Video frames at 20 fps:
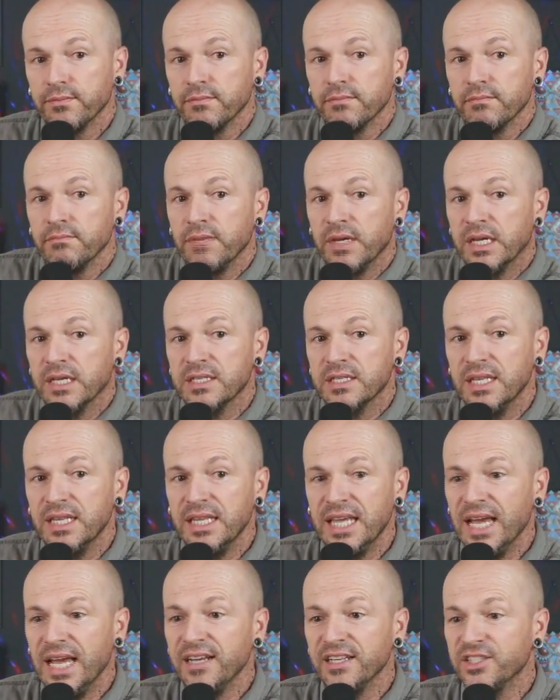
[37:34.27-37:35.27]
Because in
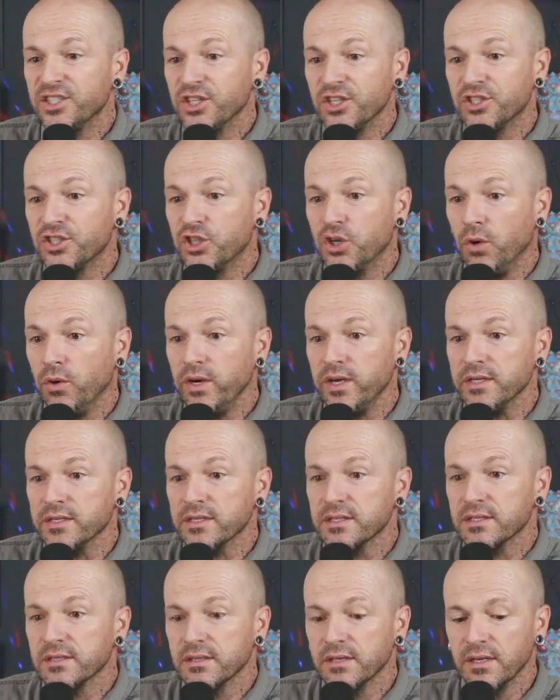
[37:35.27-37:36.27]
the end, it's just
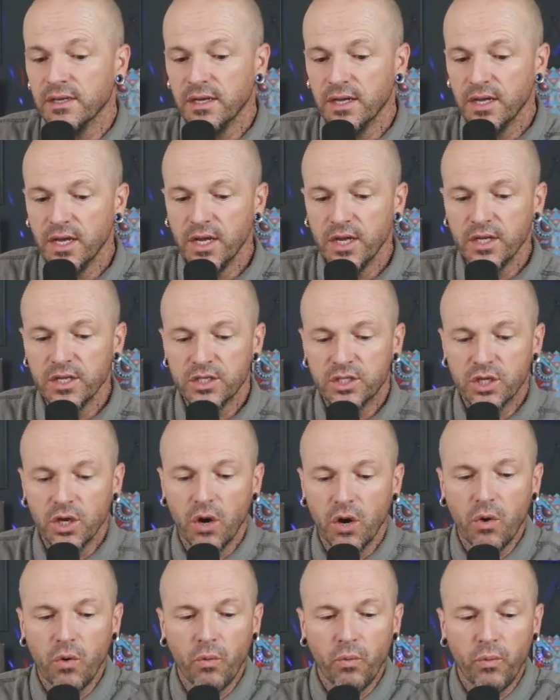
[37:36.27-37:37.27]
choice.
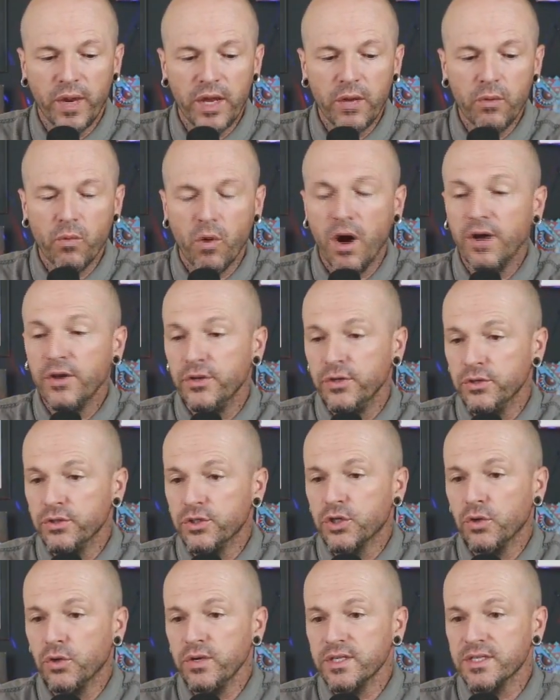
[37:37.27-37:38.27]
So we want new
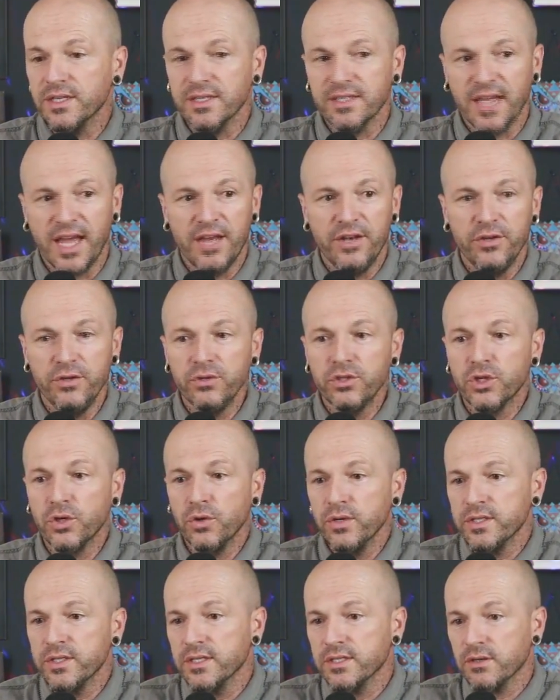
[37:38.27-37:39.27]
choices, and new
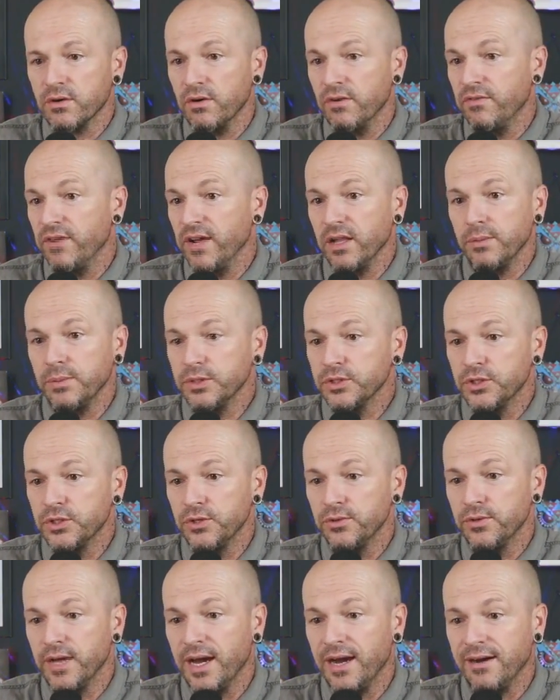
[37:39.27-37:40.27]
choices are available to you
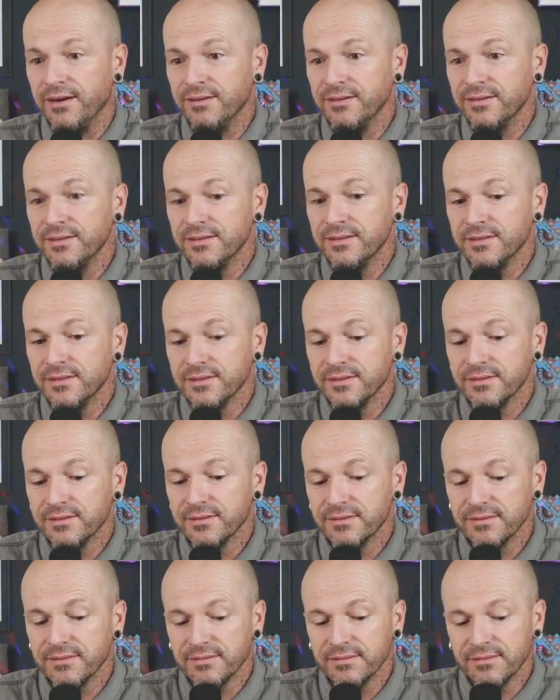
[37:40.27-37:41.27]
now.
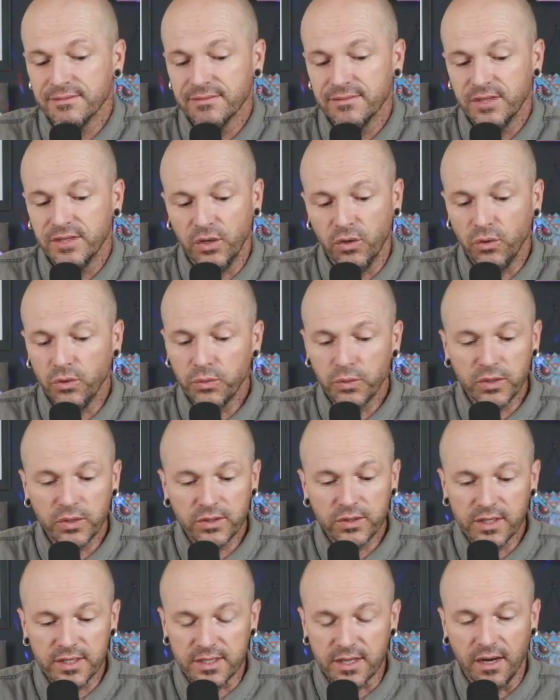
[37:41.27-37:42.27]
The old world
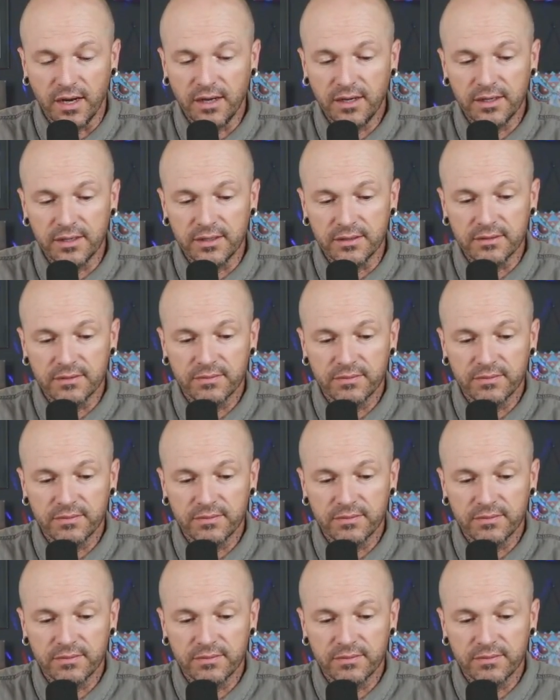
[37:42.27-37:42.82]
is gone.